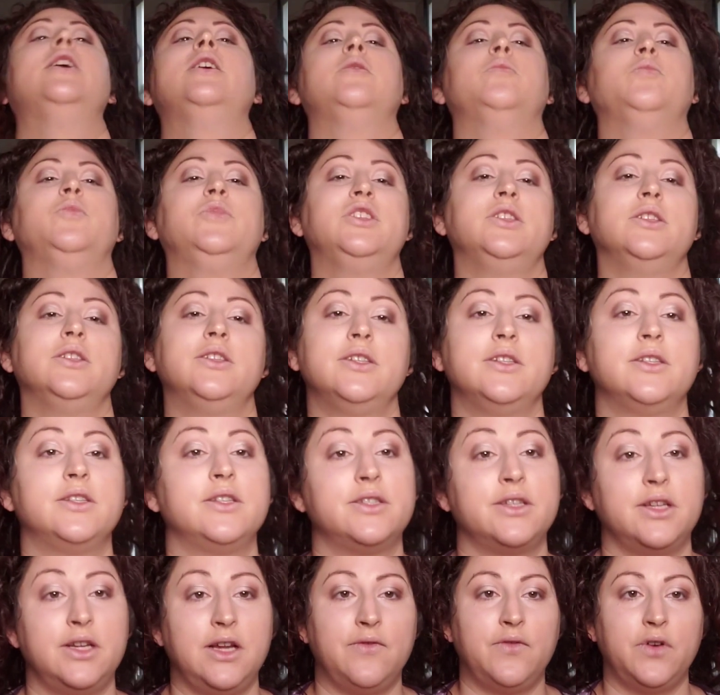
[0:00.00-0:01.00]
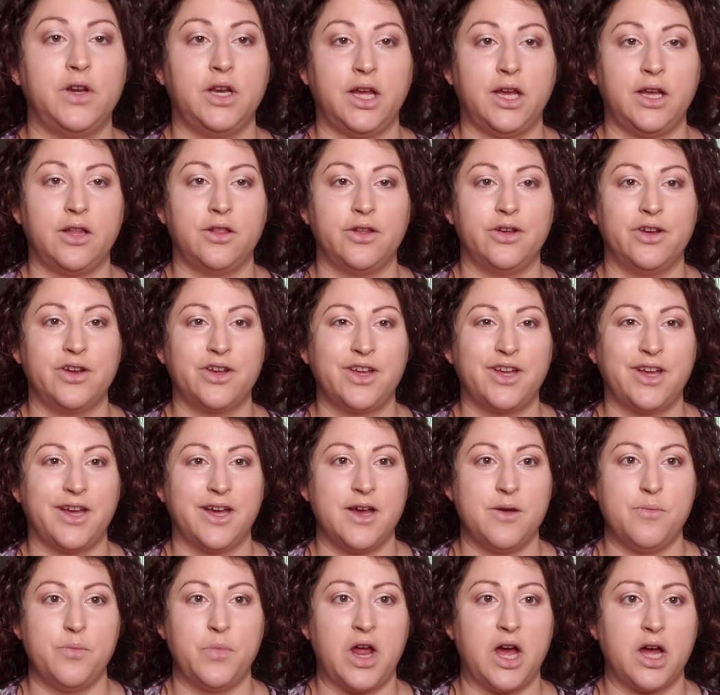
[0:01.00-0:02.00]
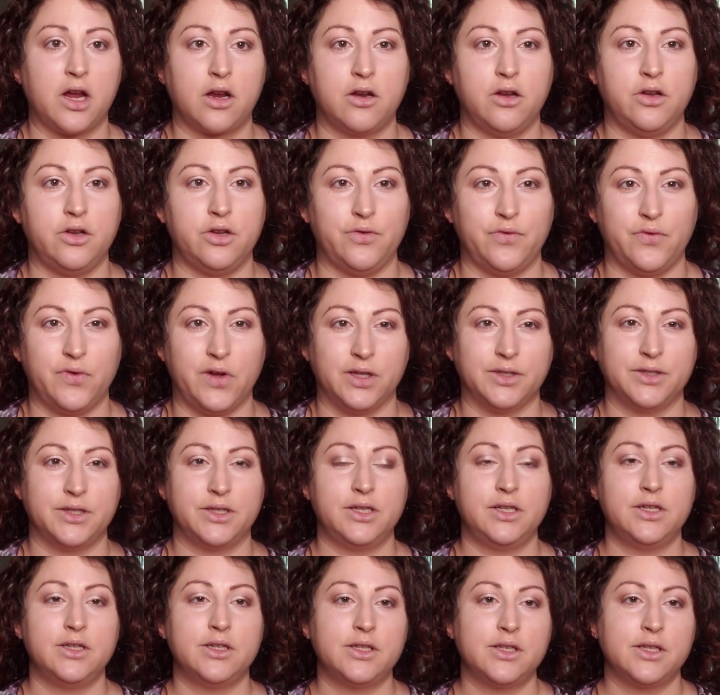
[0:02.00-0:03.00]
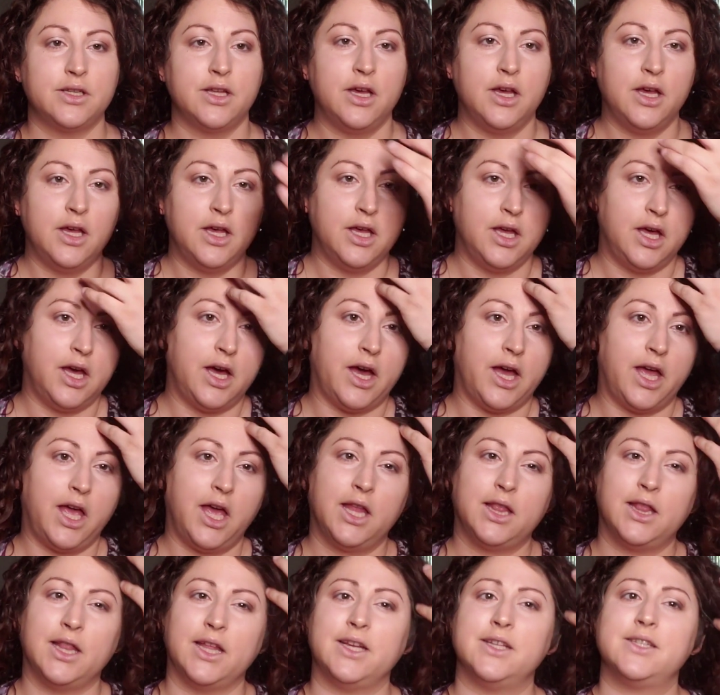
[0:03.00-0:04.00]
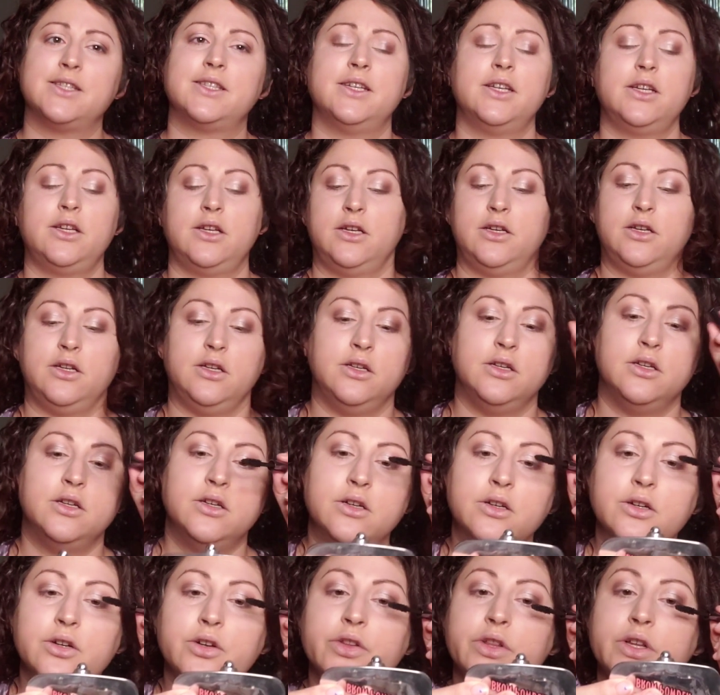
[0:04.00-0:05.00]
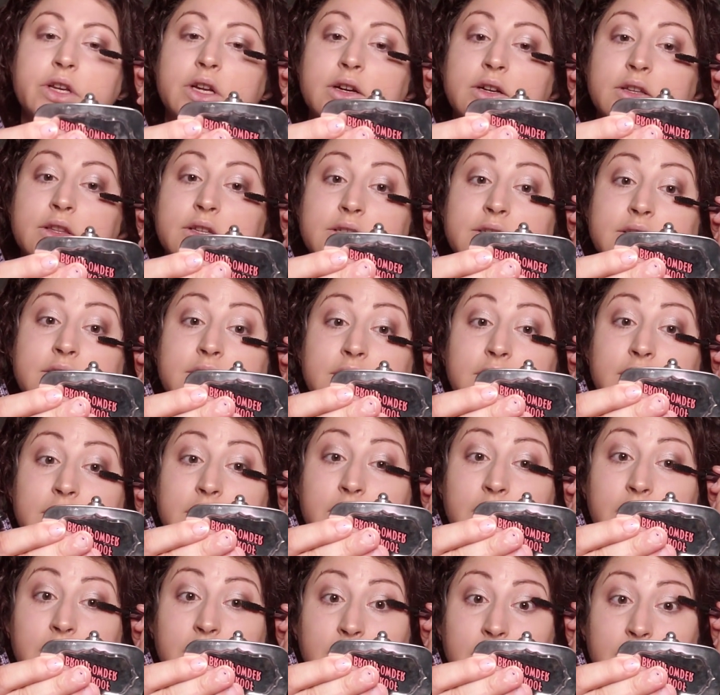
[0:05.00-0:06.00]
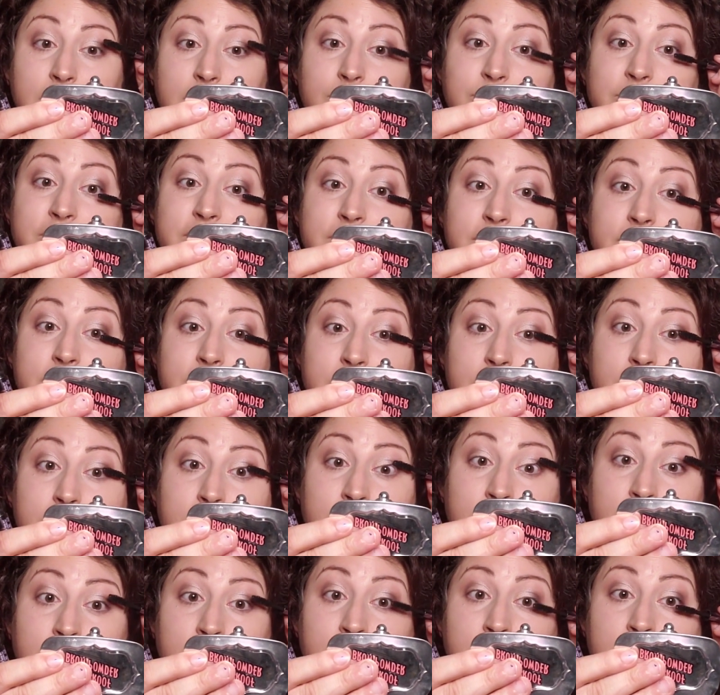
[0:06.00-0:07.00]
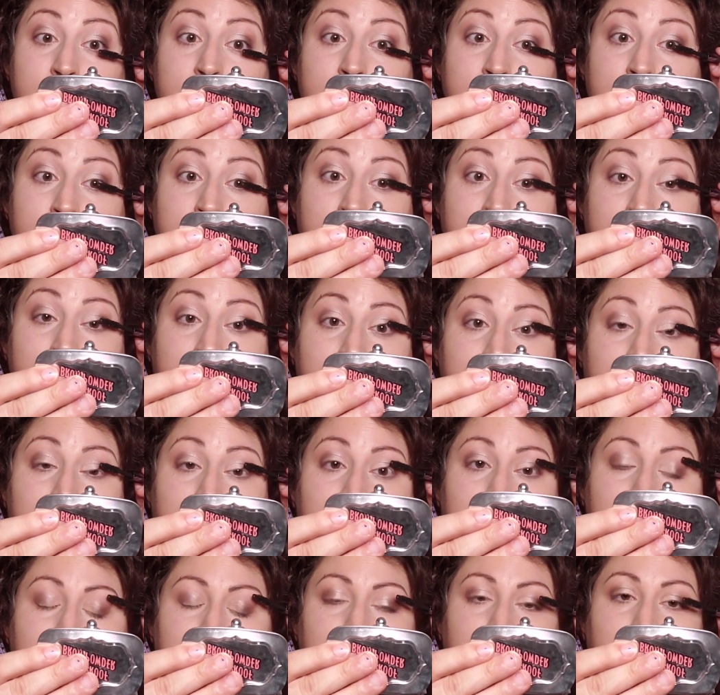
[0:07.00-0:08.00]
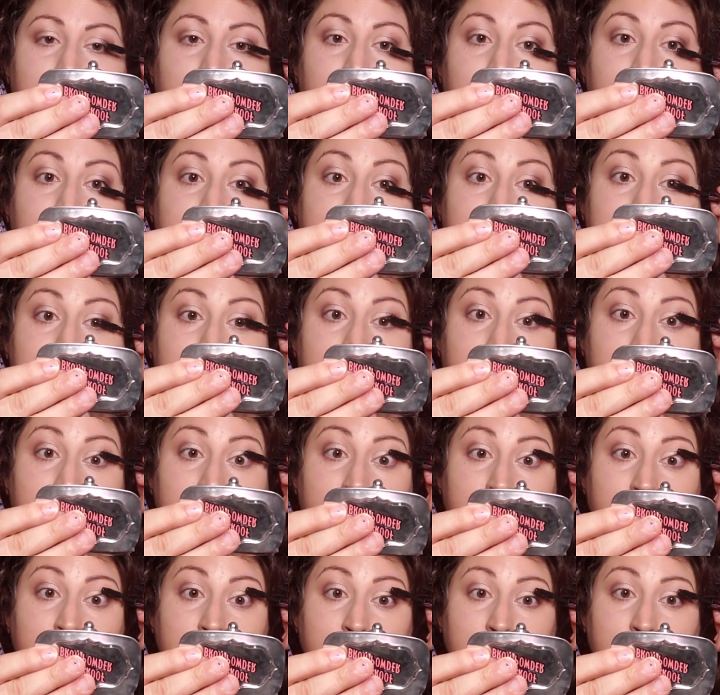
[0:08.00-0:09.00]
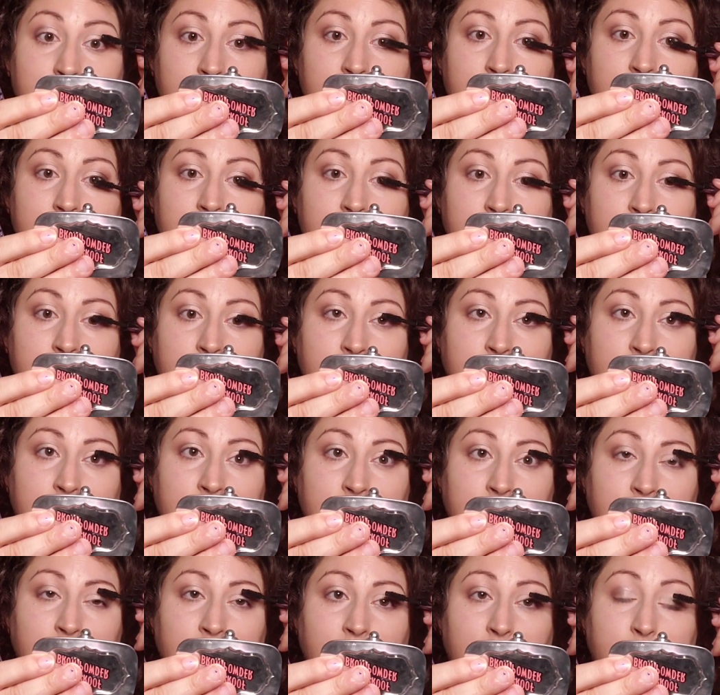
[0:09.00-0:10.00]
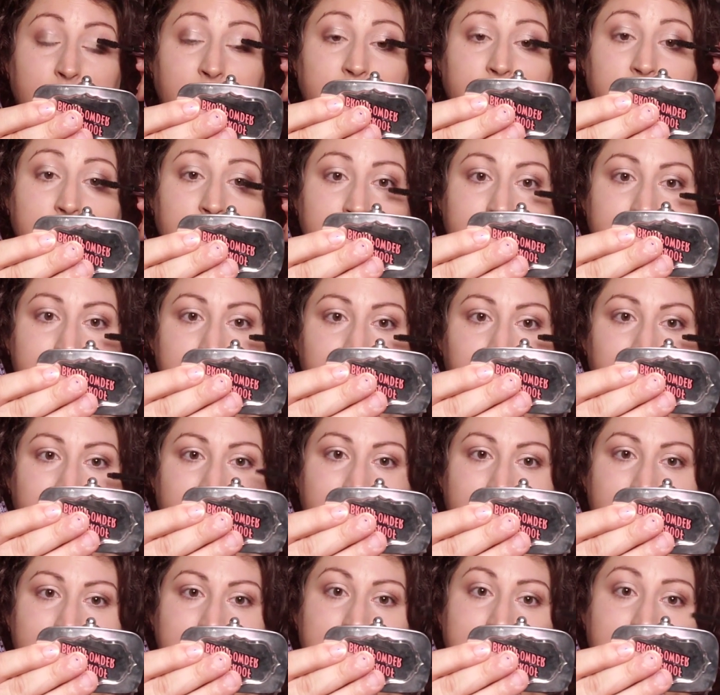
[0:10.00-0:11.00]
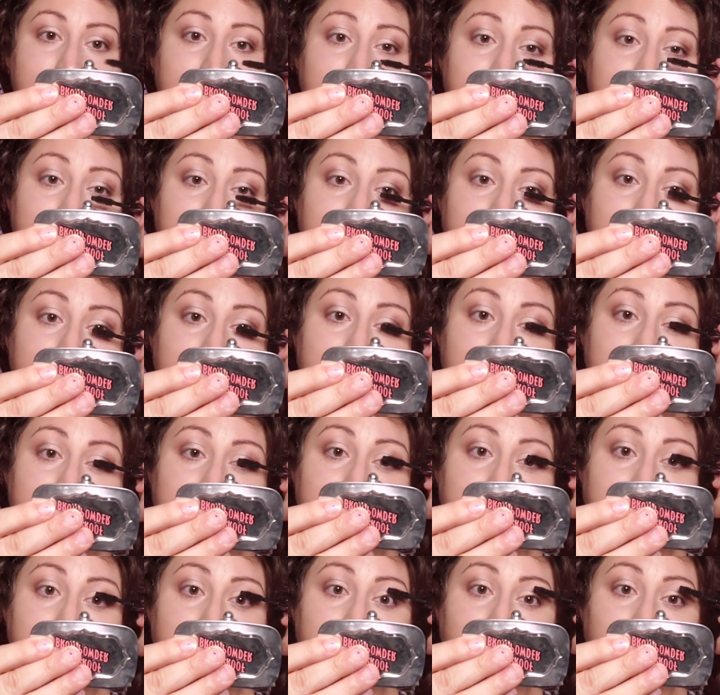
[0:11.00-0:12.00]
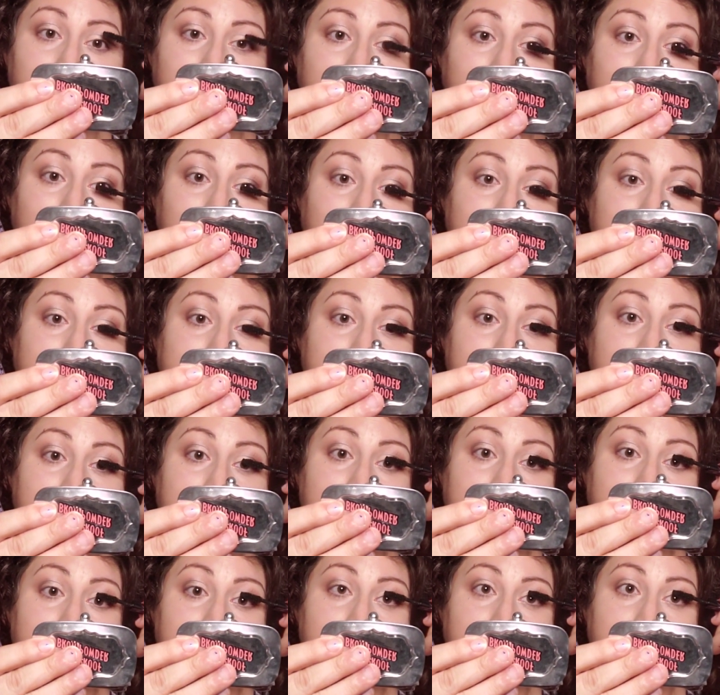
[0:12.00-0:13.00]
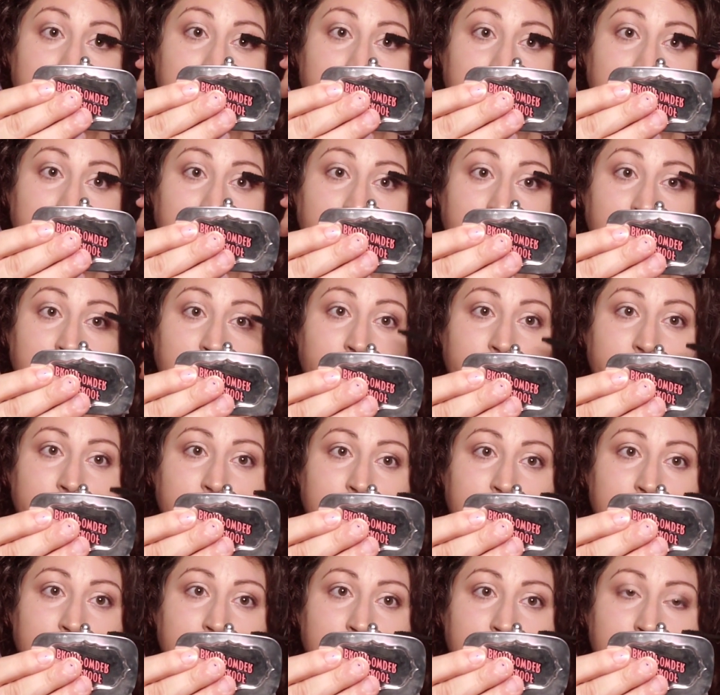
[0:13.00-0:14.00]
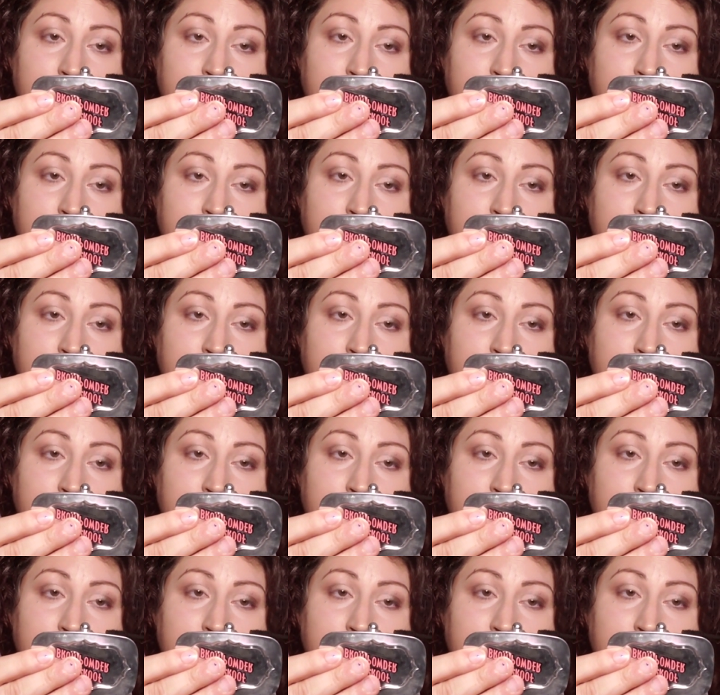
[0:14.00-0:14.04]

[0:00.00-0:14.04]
Since this is an everyday look, I'm not going to do falsies. I had LASIK earlier this year, and I'm just a little weird about things near my eyes. Gotta fix that. Yeah, I did that.